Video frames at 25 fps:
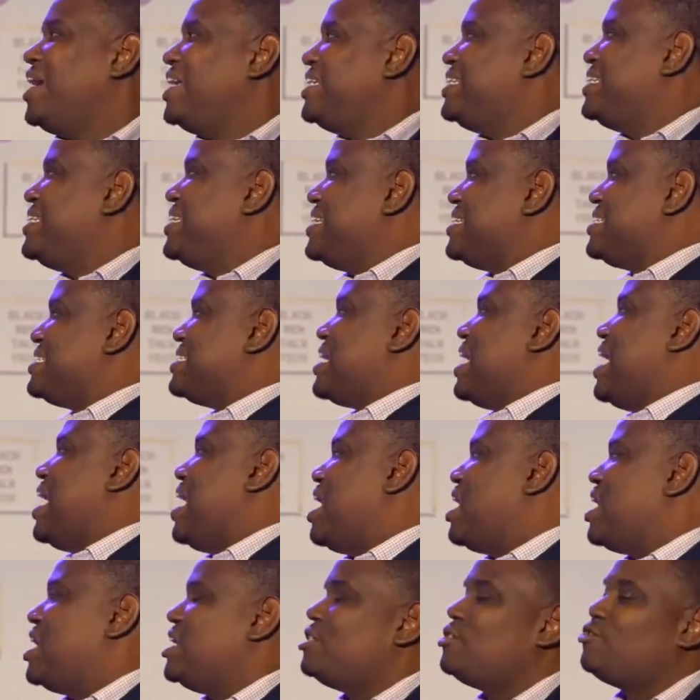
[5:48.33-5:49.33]
This
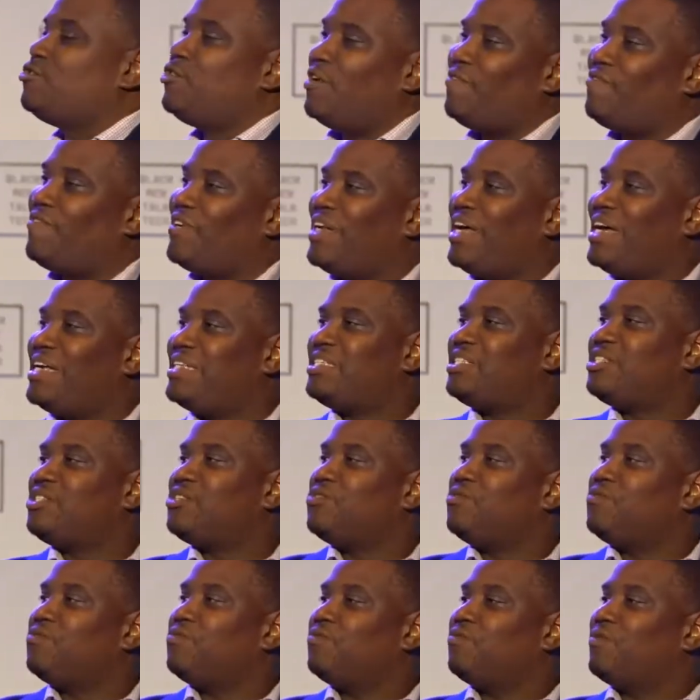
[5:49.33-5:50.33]
uh, has driven us
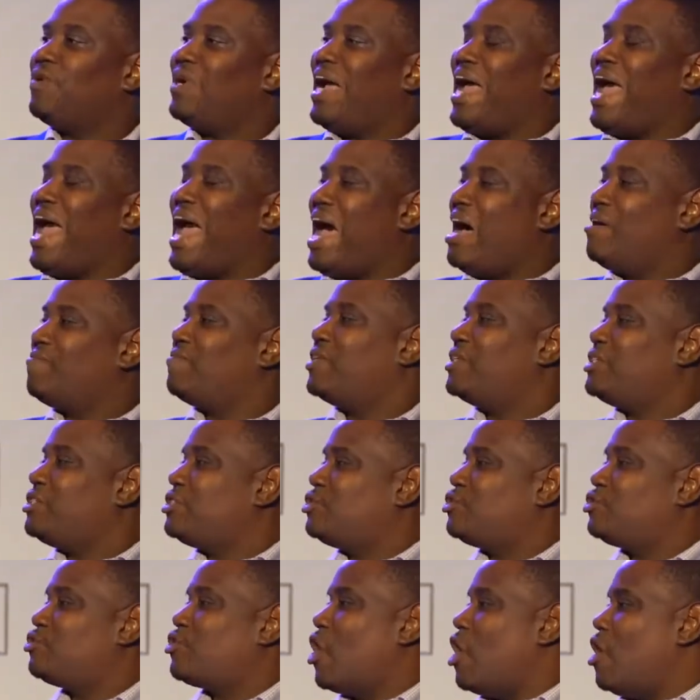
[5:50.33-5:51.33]
to have a
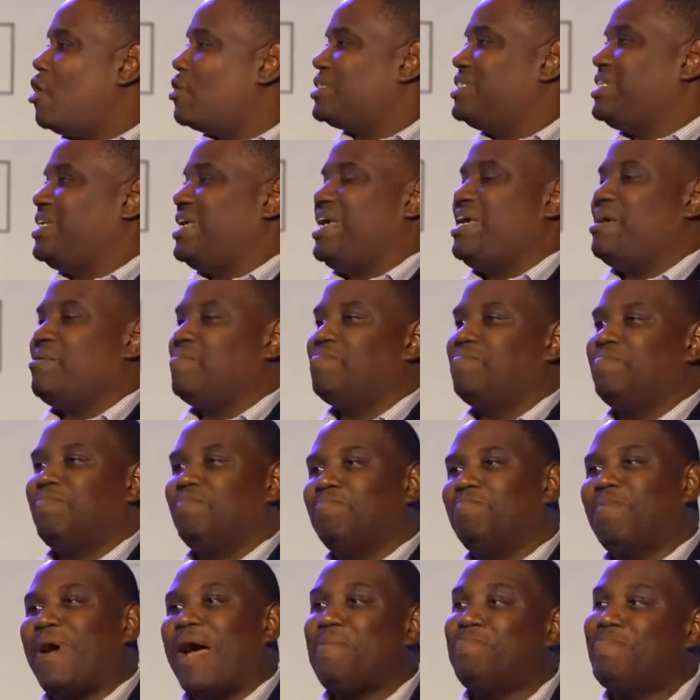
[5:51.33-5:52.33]
strong team.
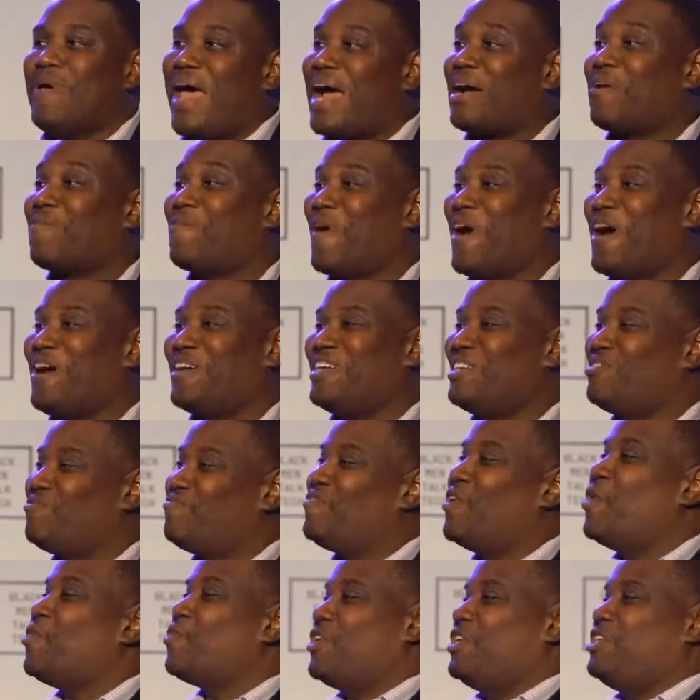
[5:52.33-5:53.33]
My background is
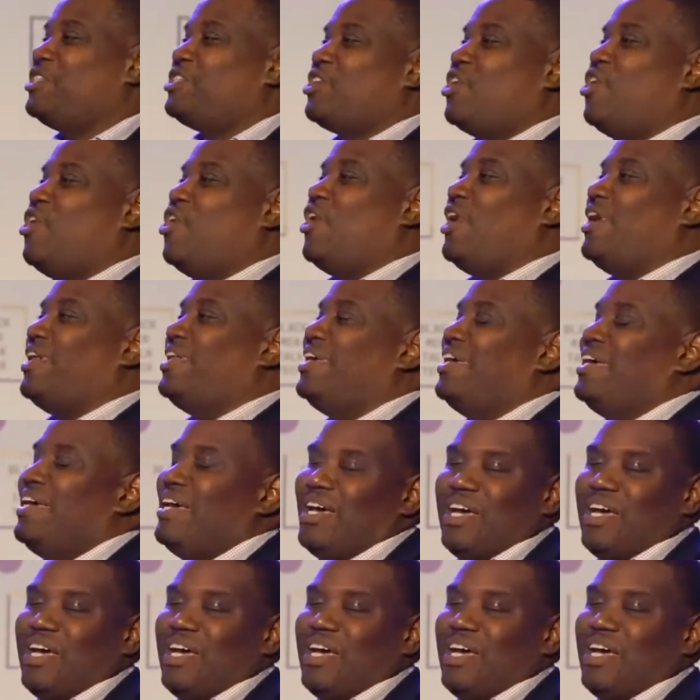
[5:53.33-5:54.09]
focused on